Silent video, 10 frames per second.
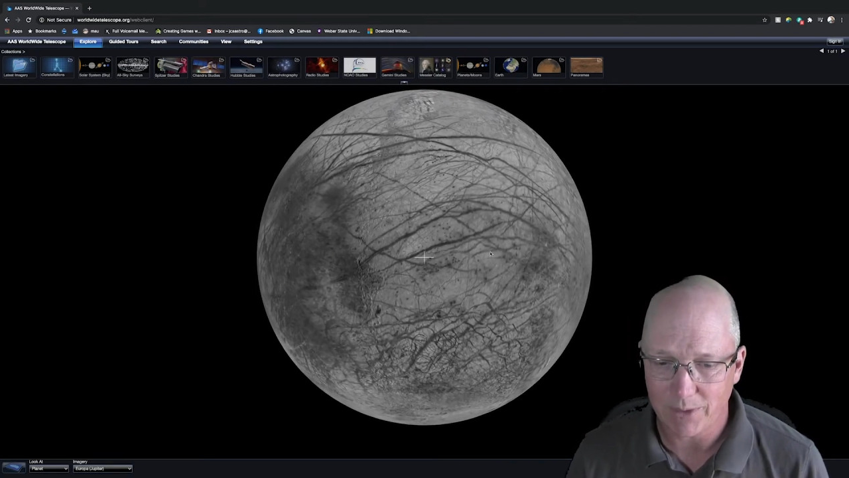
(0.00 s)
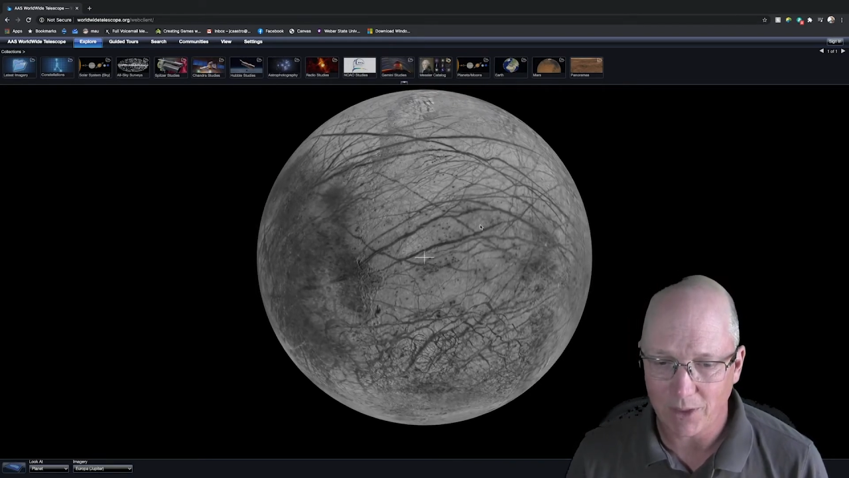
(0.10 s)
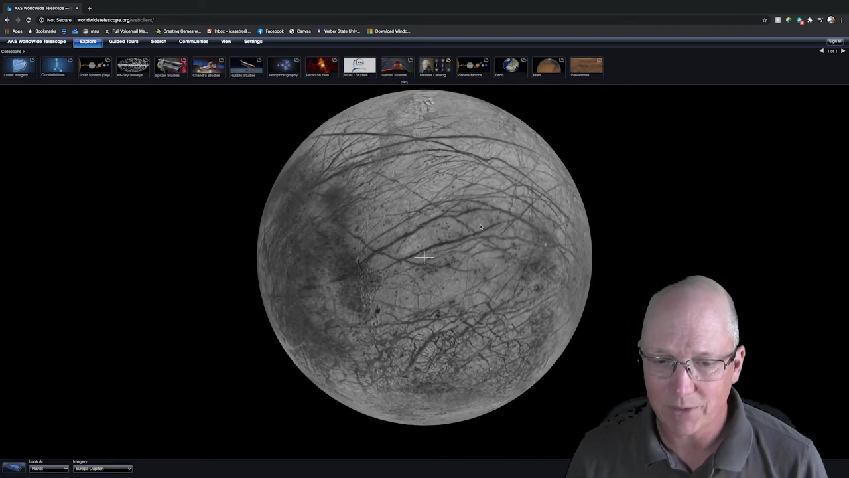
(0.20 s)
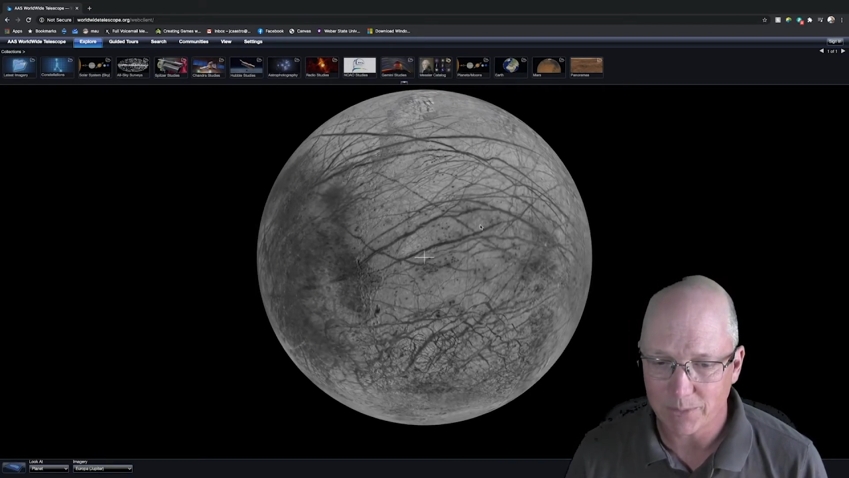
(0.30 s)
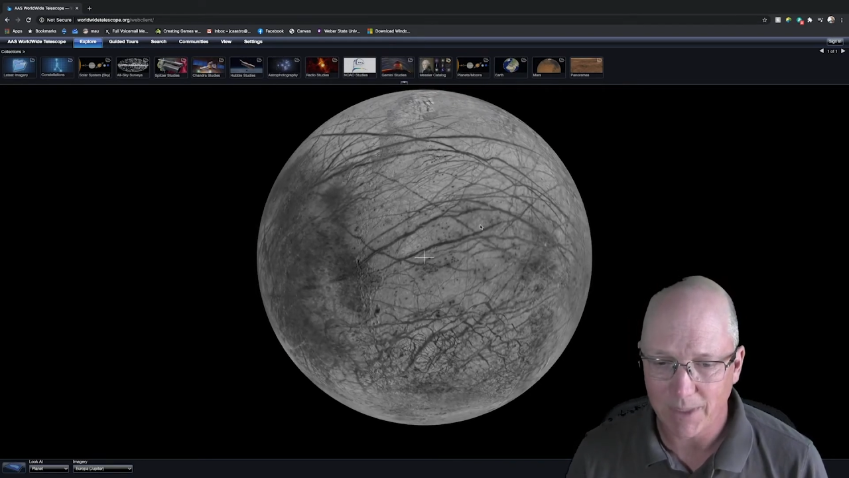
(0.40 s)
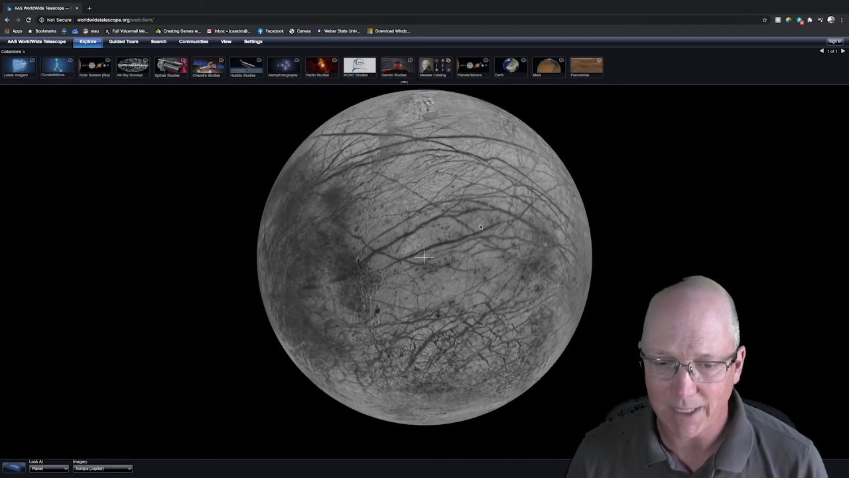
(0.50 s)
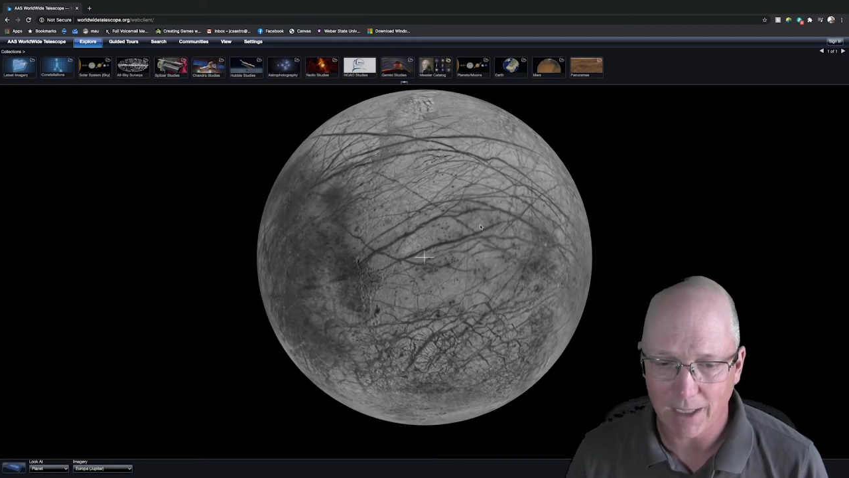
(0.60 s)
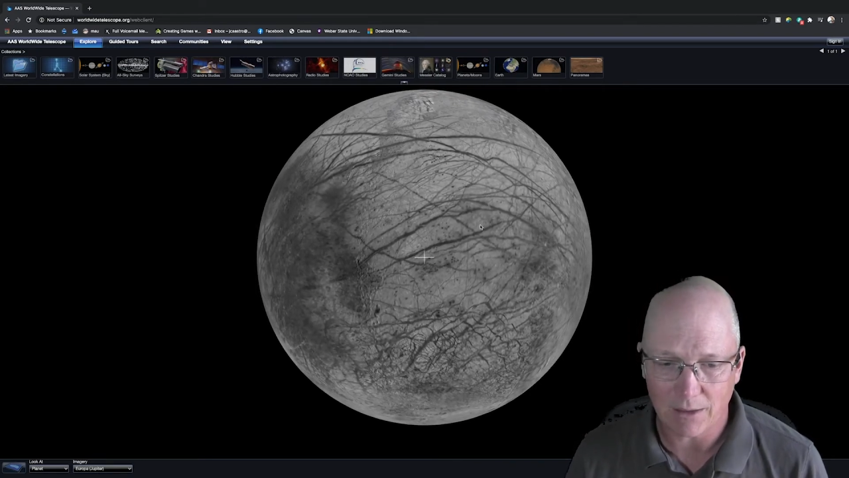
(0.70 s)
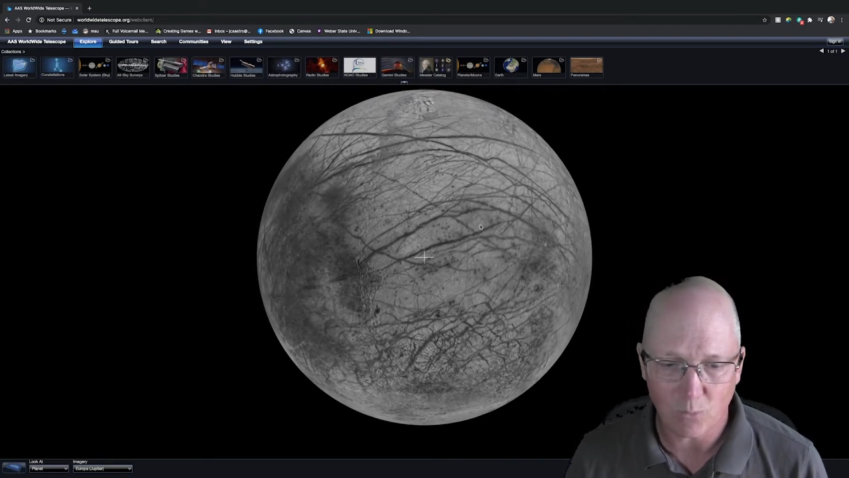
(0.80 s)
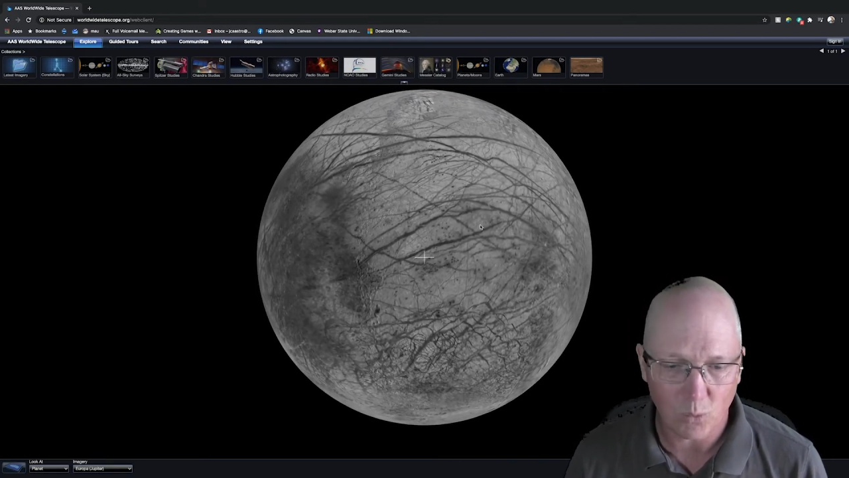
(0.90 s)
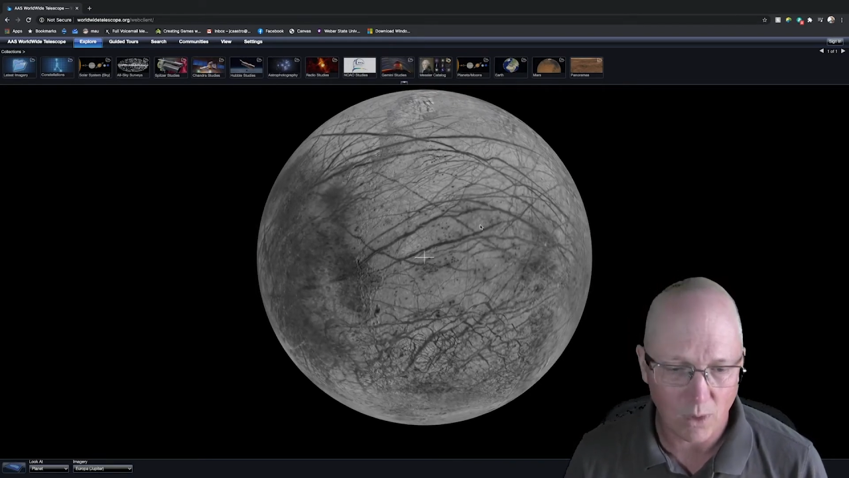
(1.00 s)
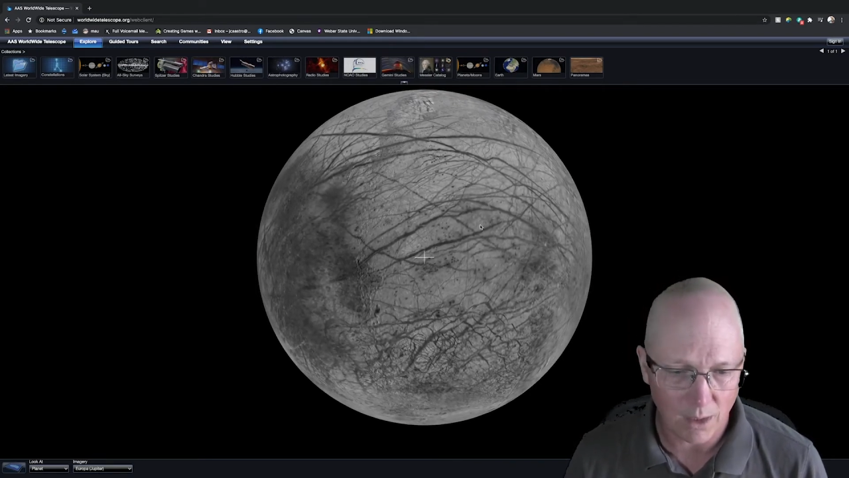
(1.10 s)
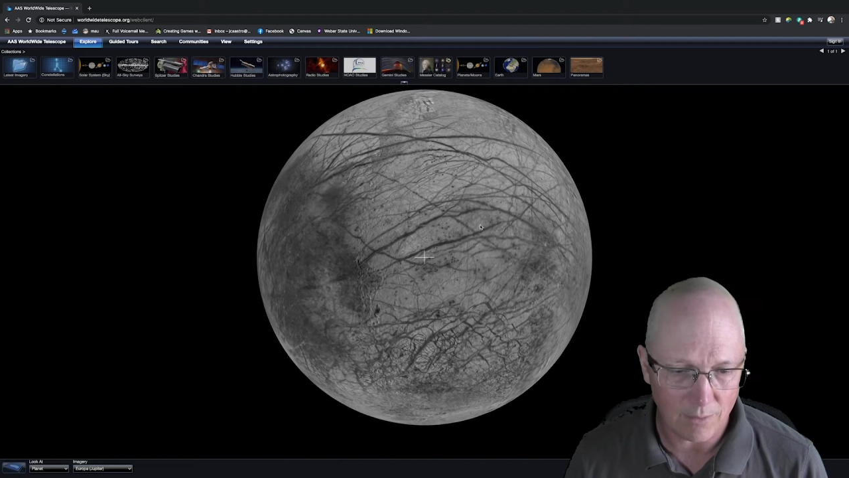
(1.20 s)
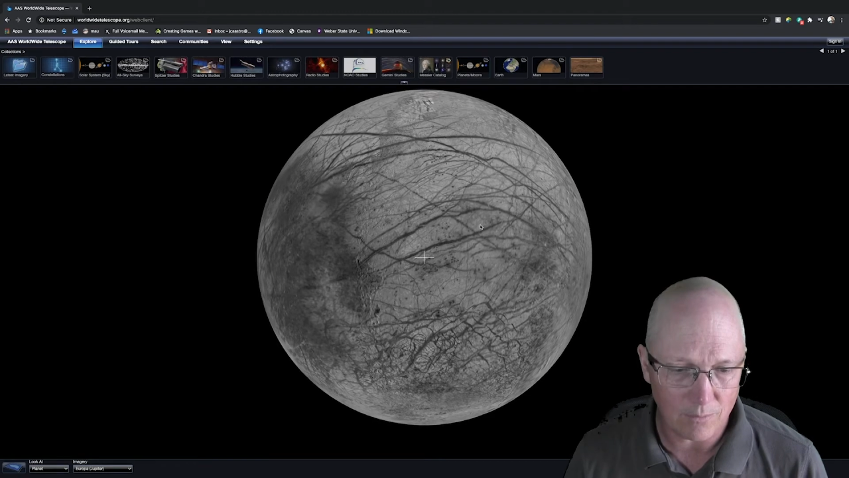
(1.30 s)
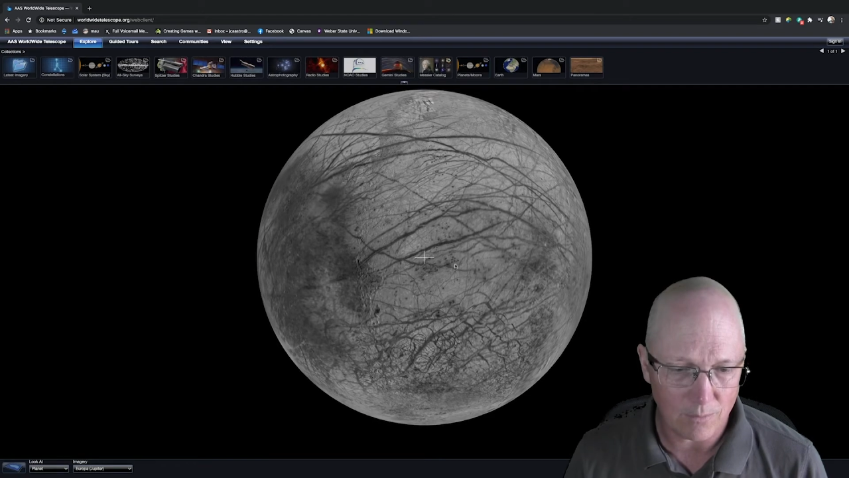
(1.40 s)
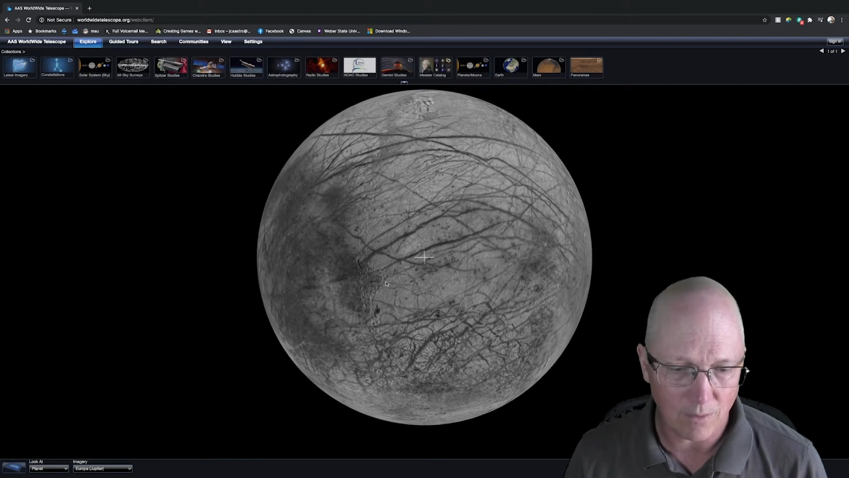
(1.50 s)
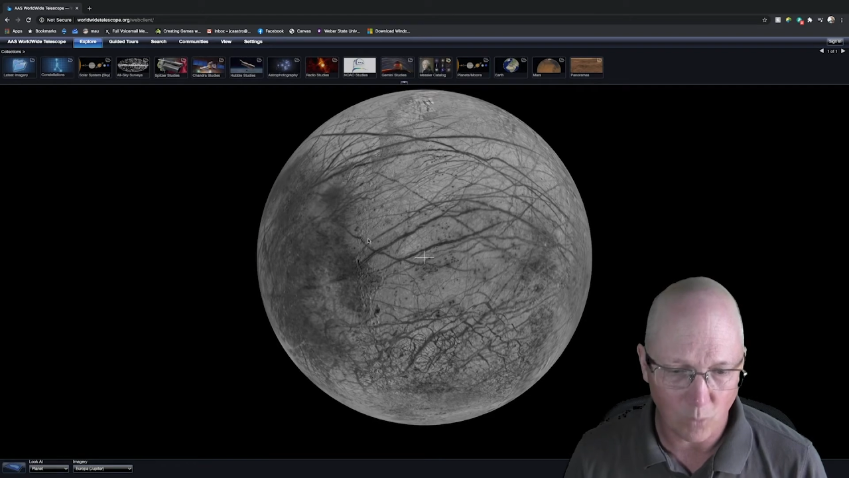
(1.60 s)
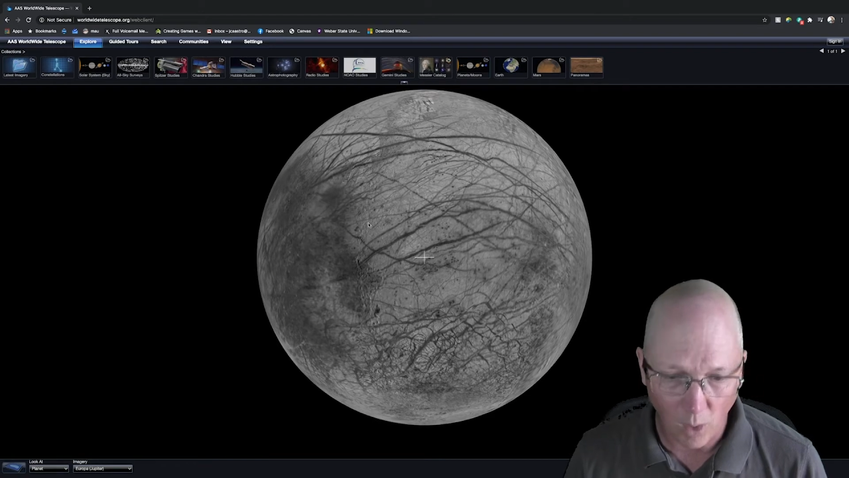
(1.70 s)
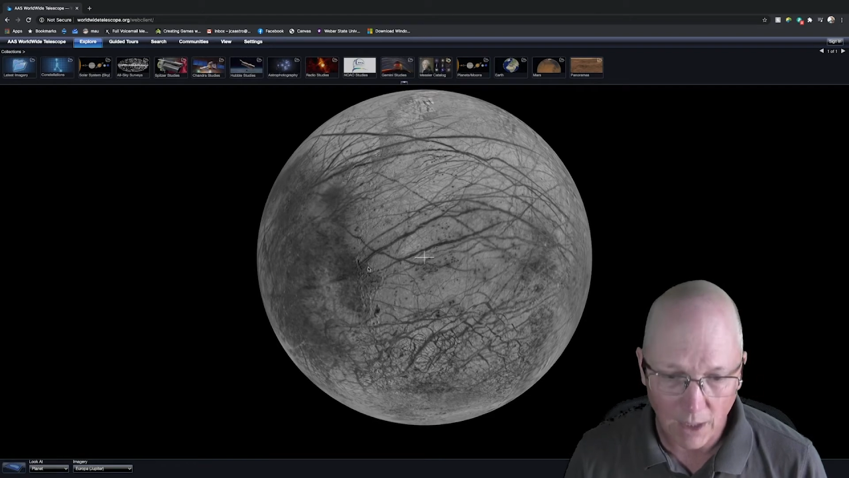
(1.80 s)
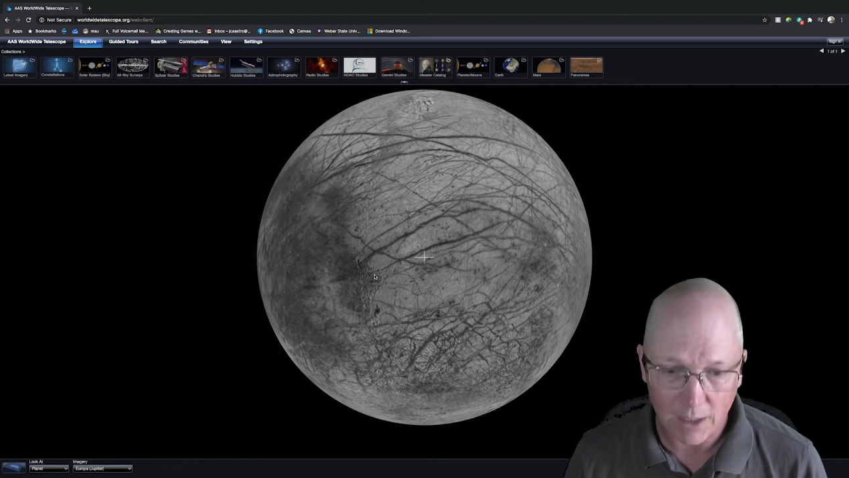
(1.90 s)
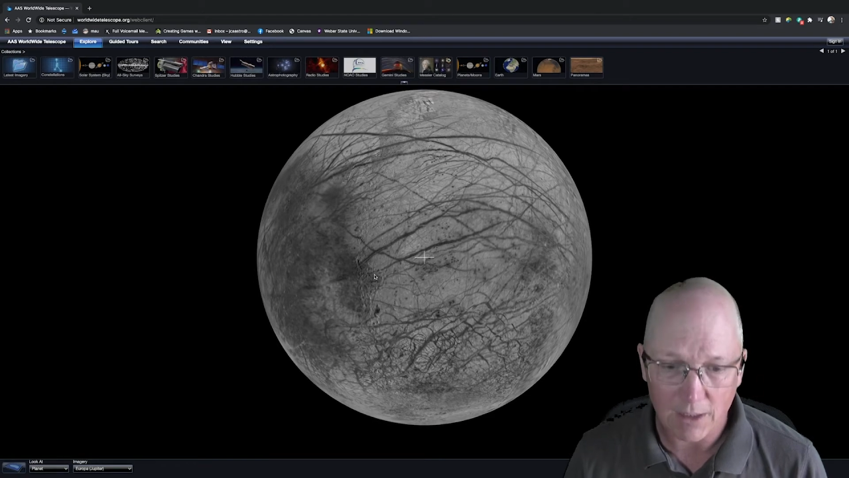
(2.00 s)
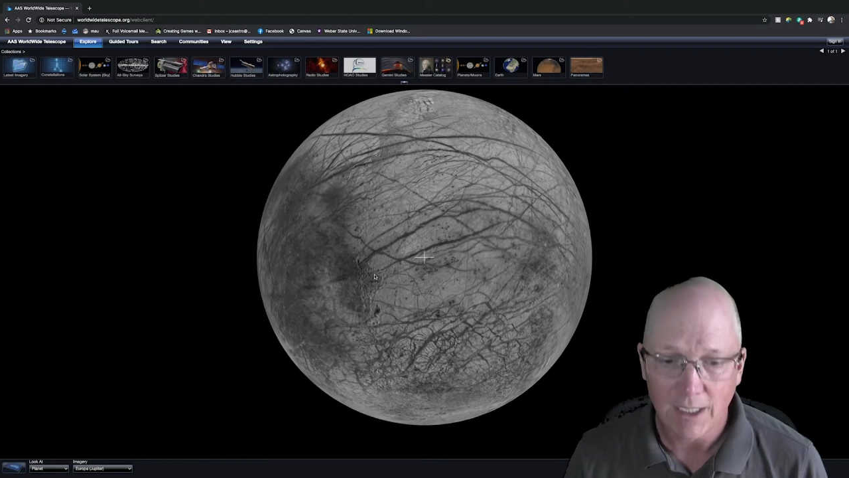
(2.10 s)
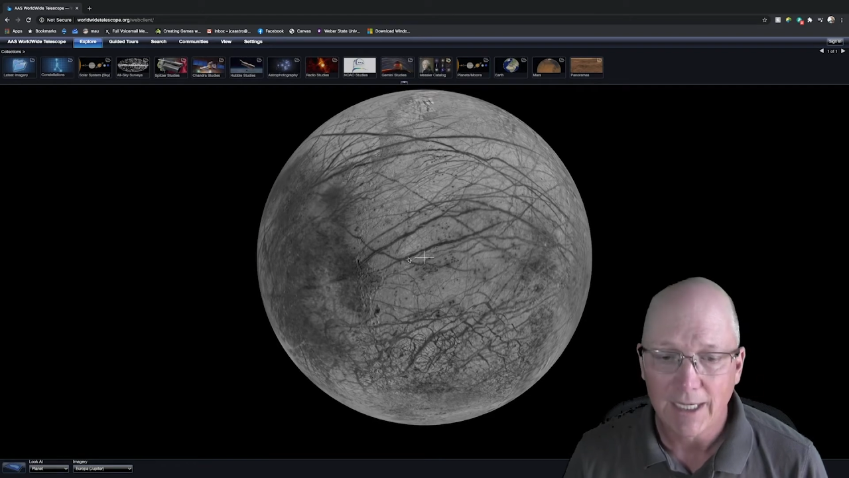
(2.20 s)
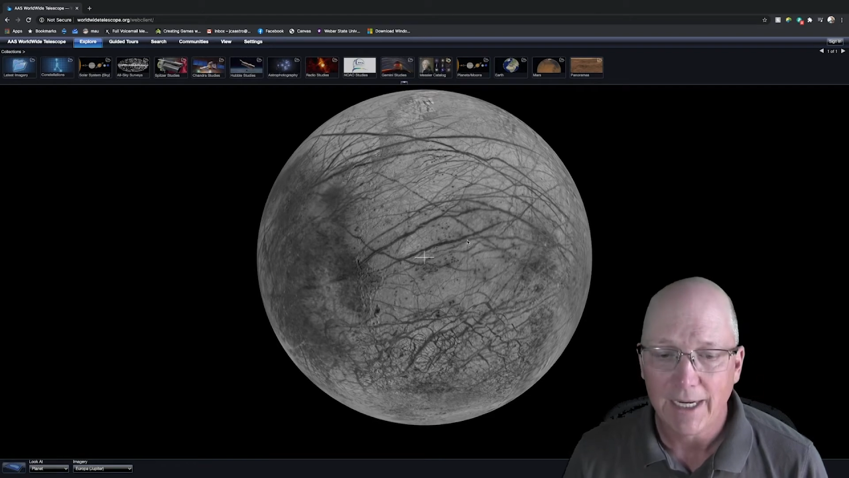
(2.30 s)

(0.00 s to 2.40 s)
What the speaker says: We know it's made out of water.